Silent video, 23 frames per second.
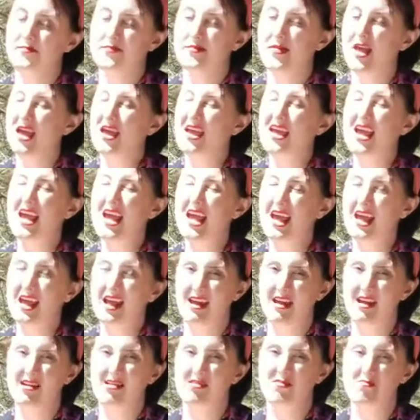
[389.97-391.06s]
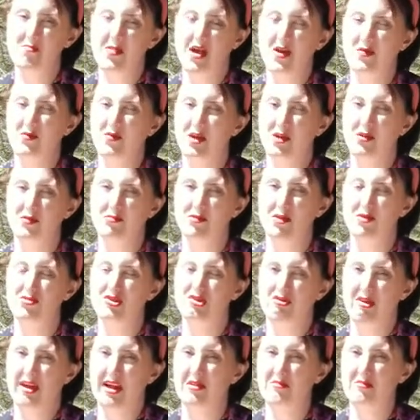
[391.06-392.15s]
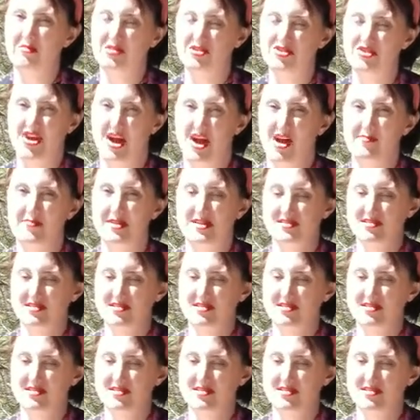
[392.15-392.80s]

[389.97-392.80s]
I hate my railroad train pajamas.